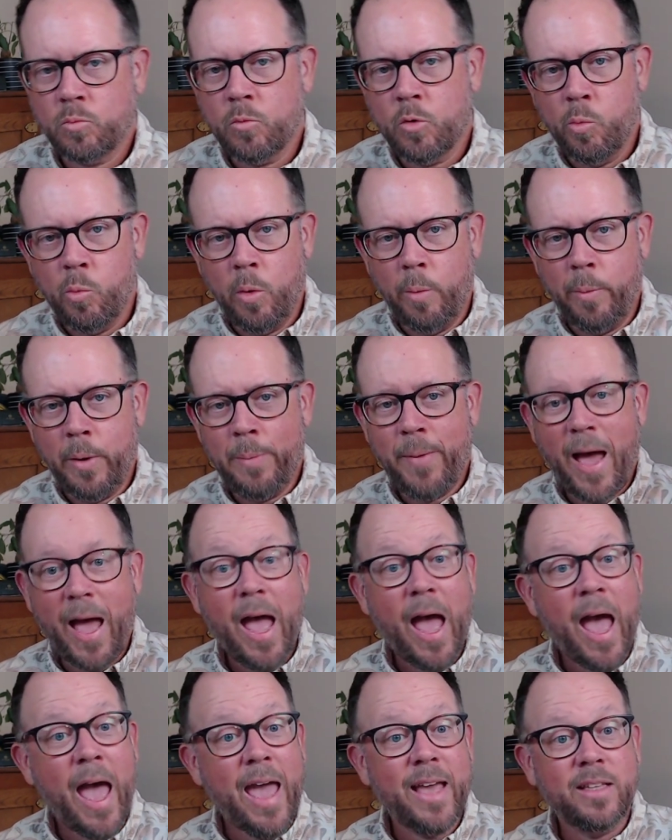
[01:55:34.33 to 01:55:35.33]
We'll be
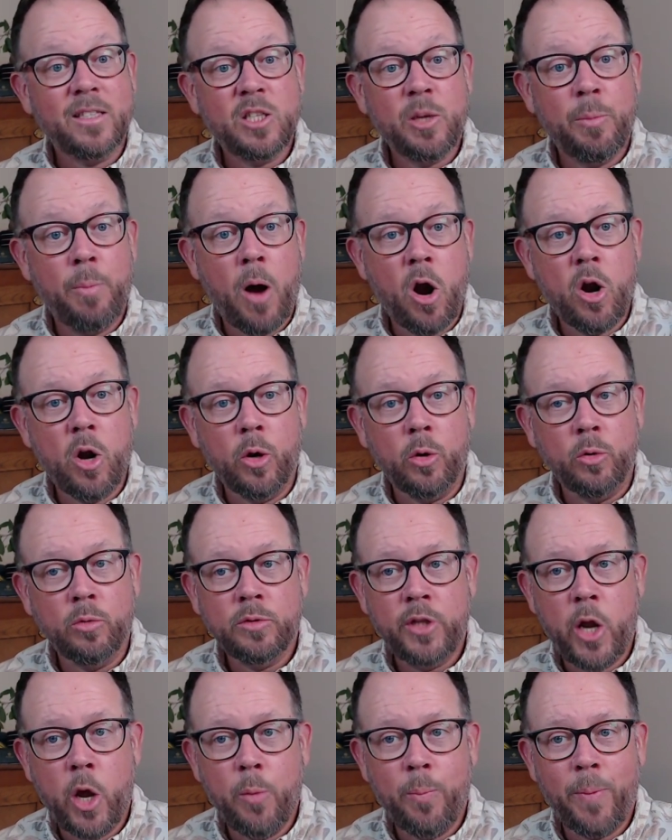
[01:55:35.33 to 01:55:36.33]
back. Hey, tomorrow,
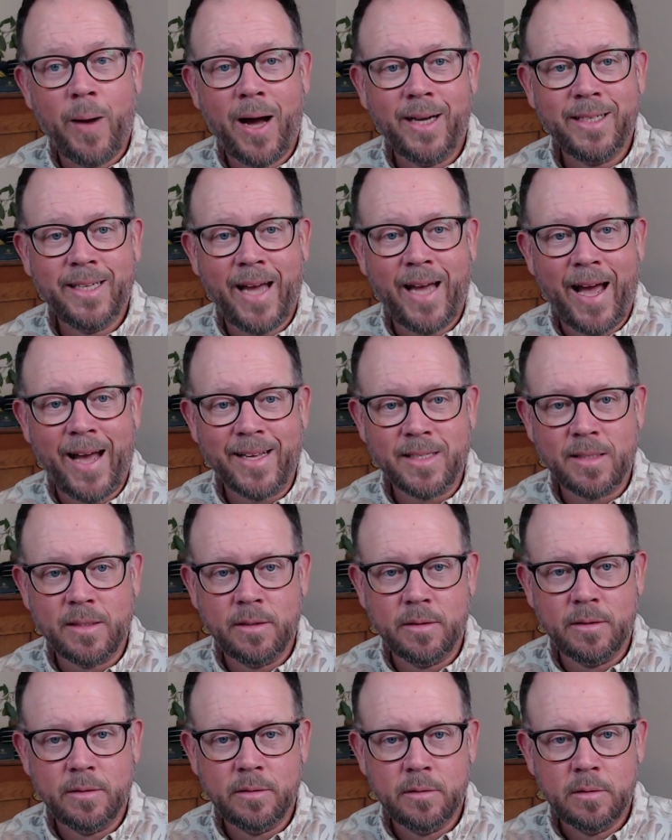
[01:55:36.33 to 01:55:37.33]
no
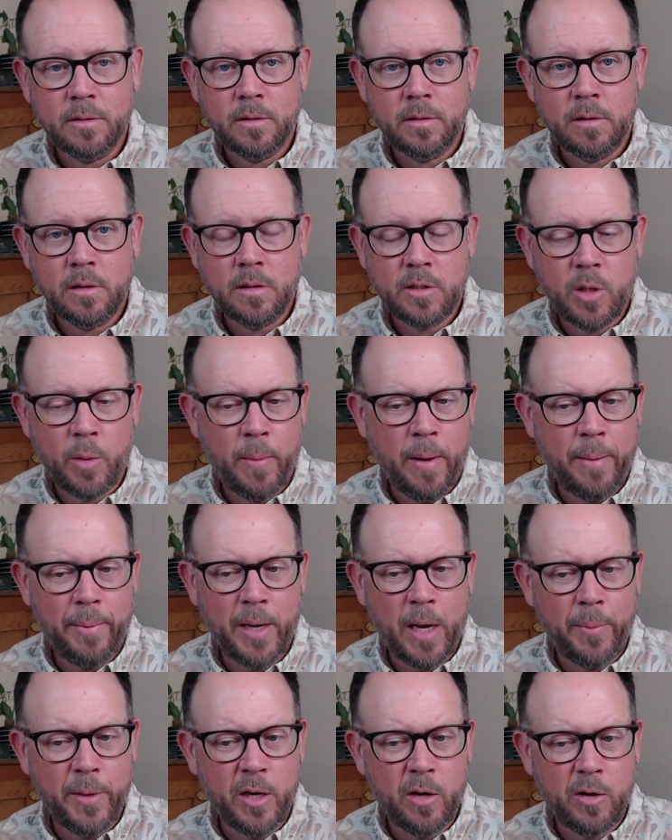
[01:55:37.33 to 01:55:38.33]
podcast. So maybe
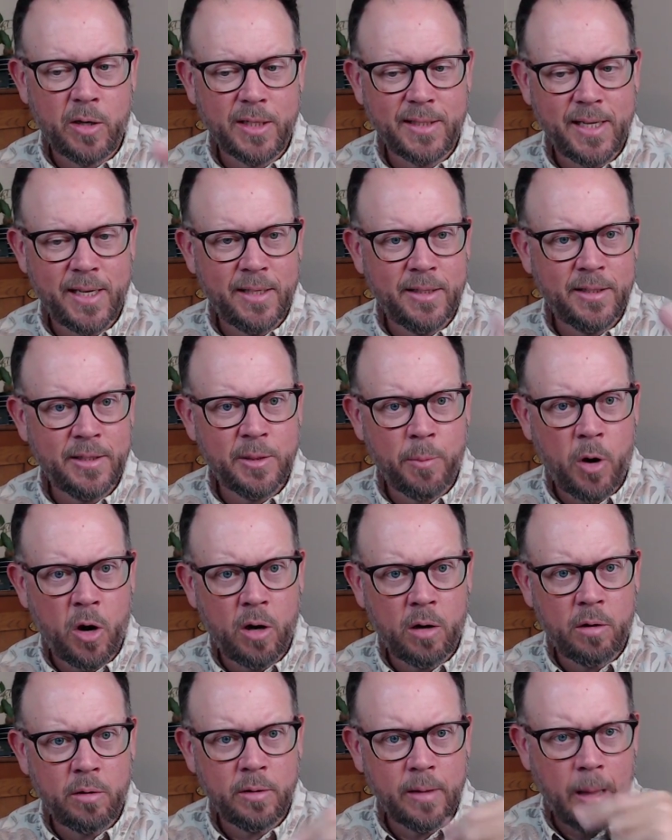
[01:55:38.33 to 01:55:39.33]
I'll be on at 10
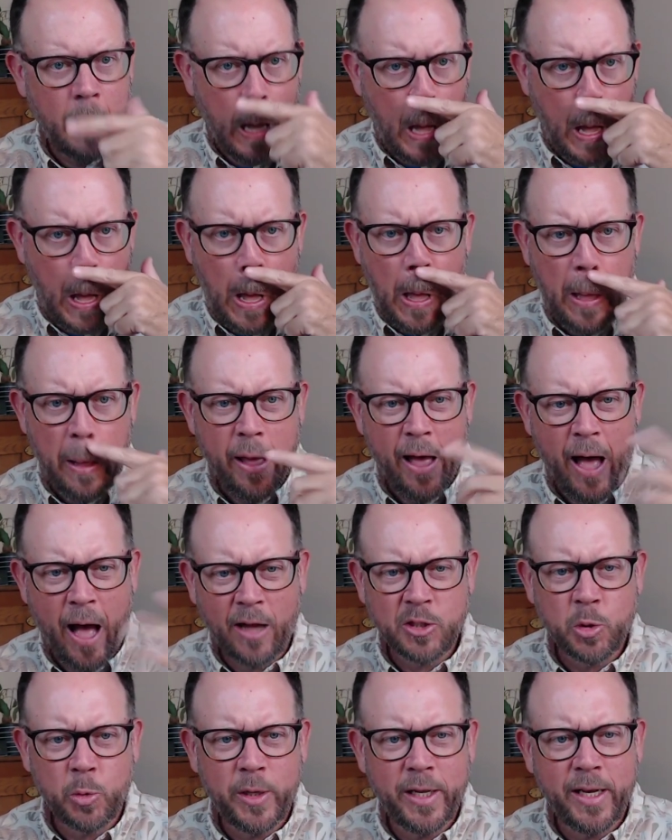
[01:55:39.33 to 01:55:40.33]
tomorrow. I'll
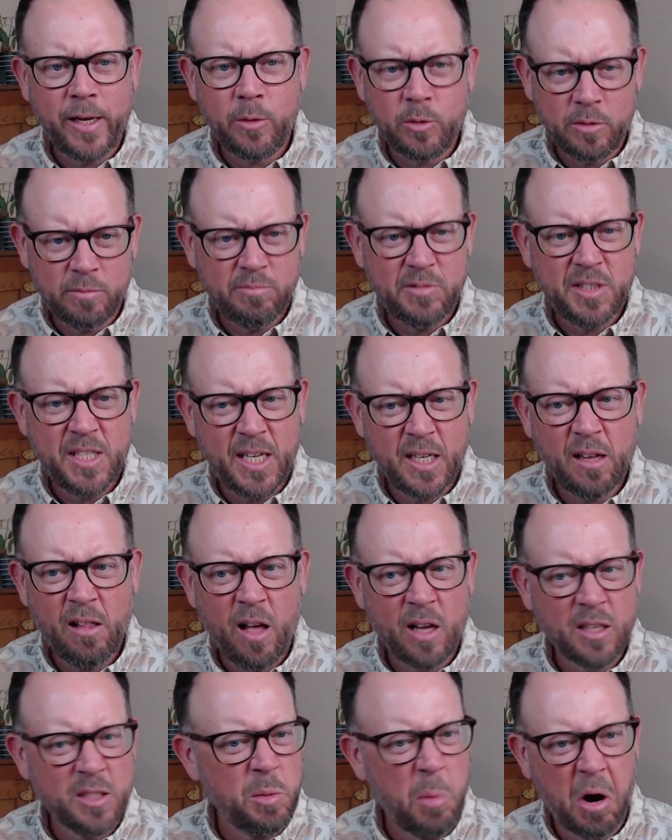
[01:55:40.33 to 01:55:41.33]
tweet 10
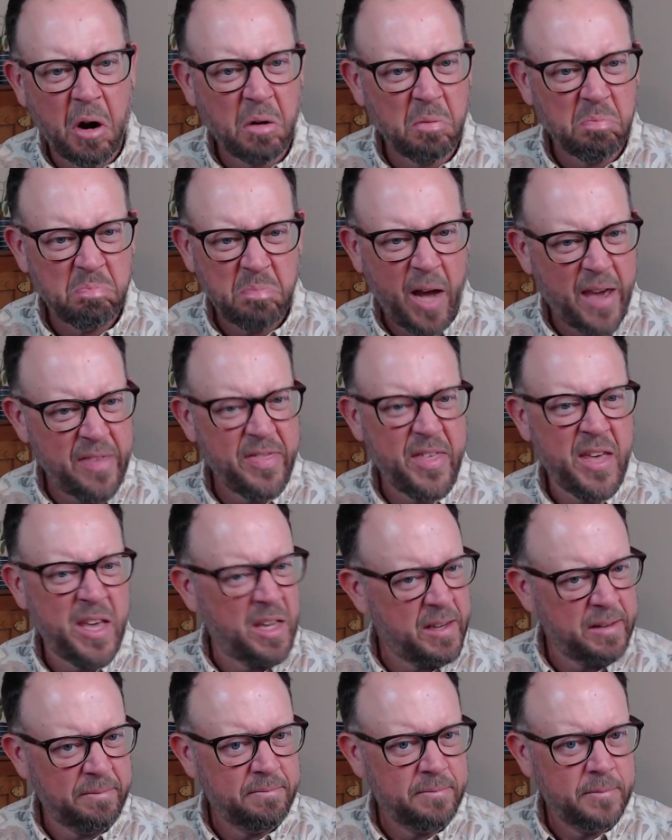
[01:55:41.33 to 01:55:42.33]
o'clock tomorrow, I
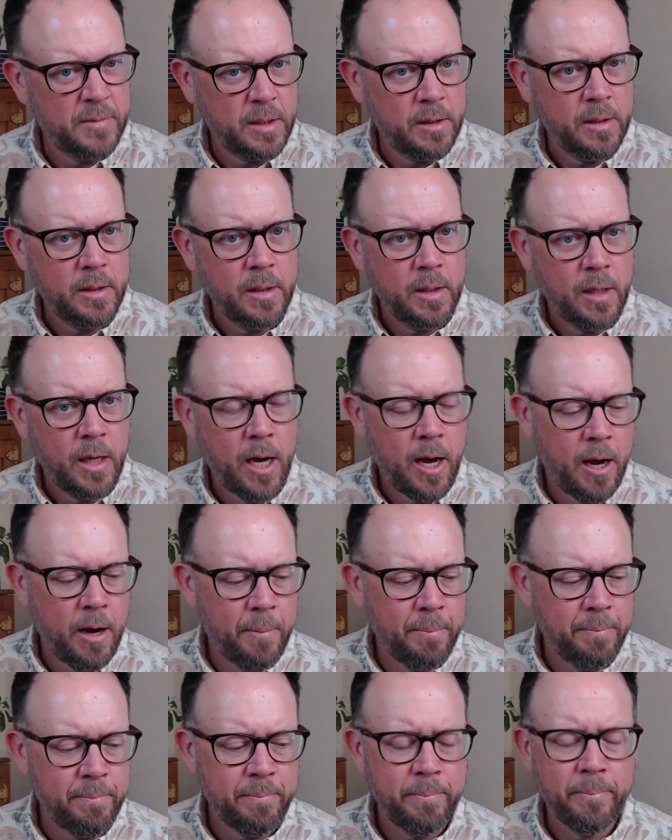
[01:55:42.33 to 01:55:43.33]
think.
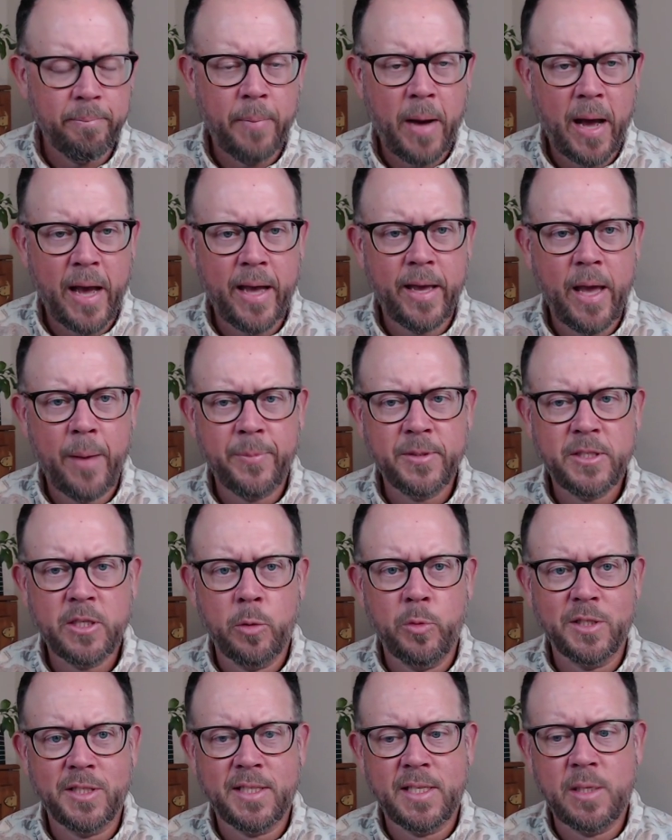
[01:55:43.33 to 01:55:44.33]
Um, my episode
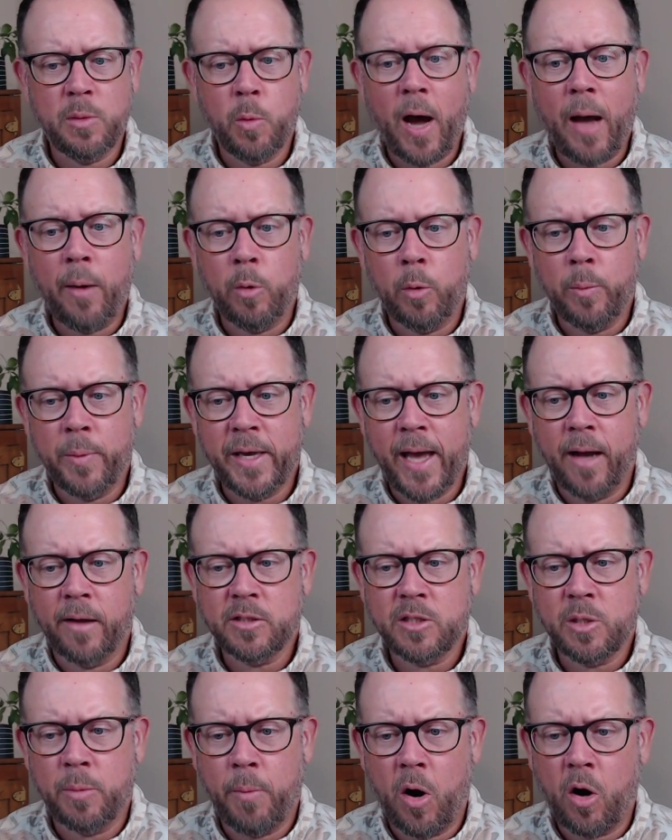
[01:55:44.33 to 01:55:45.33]
with CY will be
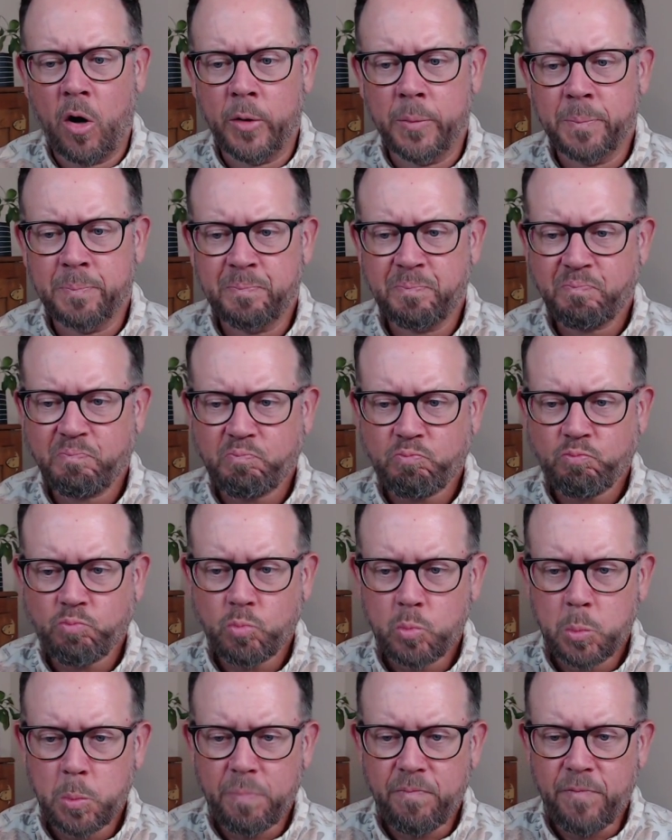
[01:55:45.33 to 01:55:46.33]
out tomorrow.
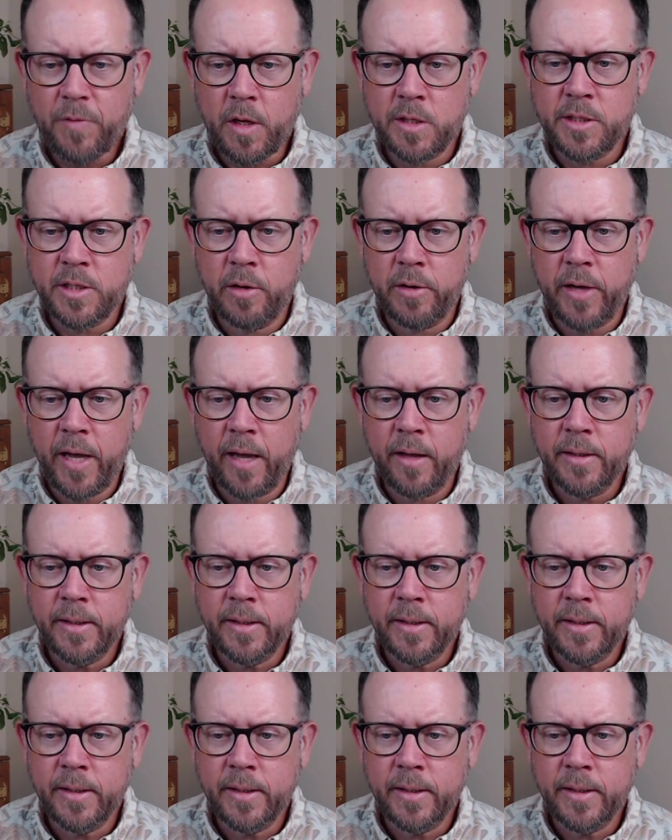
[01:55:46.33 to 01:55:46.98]
So yeah.